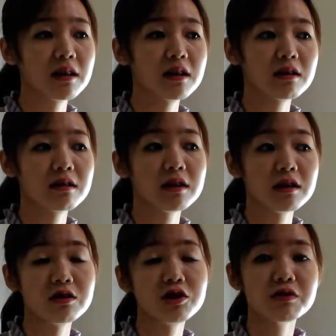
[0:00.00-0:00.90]
the
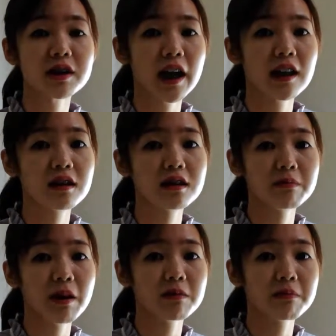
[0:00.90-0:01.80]
children can learn
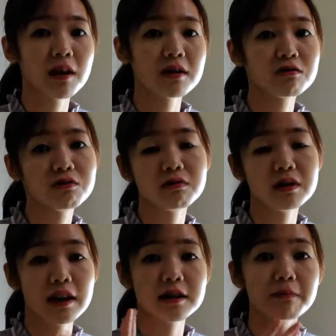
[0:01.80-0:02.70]
about the plants through
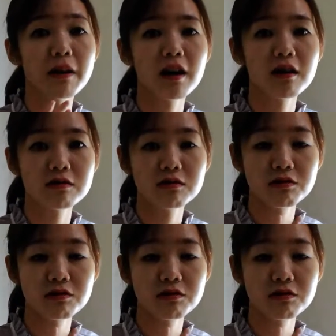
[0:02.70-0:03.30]
their smell,